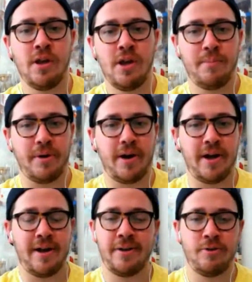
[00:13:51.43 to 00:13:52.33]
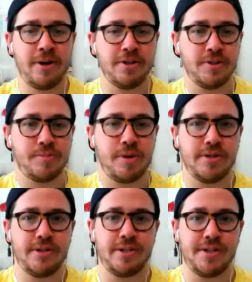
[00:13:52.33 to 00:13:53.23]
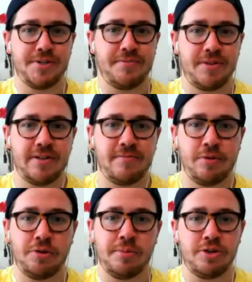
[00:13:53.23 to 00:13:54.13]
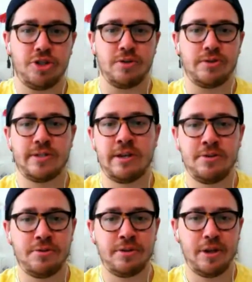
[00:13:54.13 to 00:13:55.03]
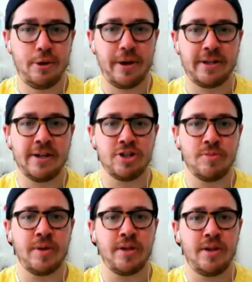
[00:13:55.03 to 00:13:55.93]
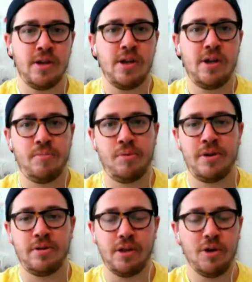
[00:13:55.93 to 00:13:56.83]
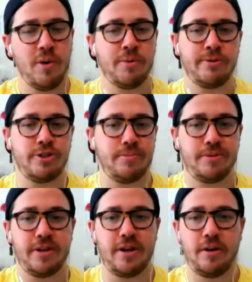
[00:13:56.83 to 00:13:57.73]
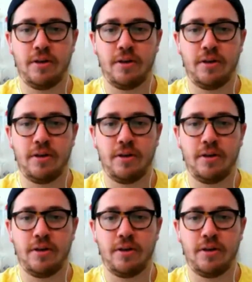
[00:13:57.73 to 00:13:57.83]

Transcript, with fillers: But I, I, don't mind those price tags. I'll definitely have a little bit of shares because I do think you kind of catch them at pretty low ownership tonight.